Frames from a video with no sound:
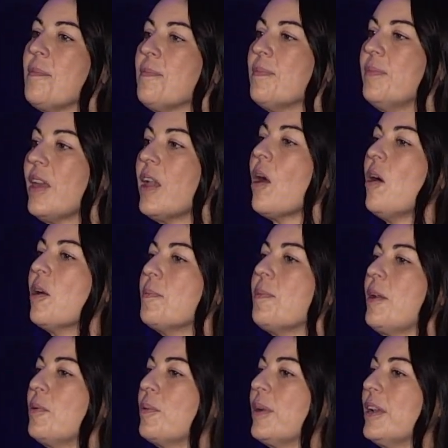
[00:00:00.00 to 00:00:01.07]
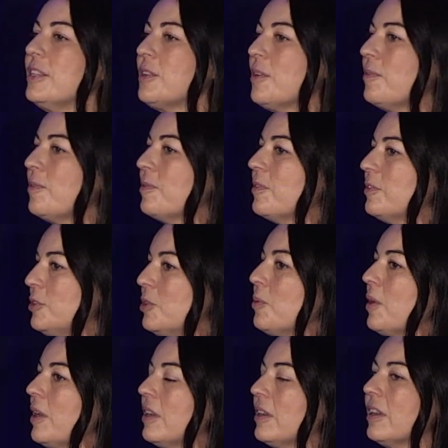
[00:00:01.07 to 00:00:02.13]
there are better ways of
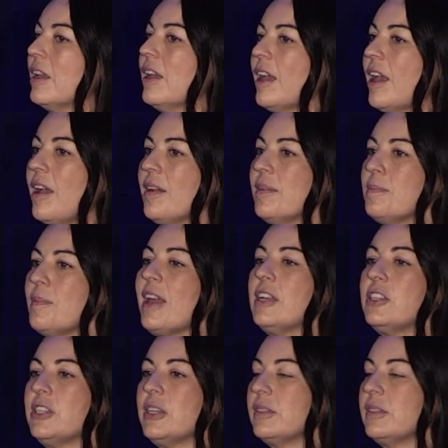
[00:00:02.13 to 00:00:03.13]
doing managing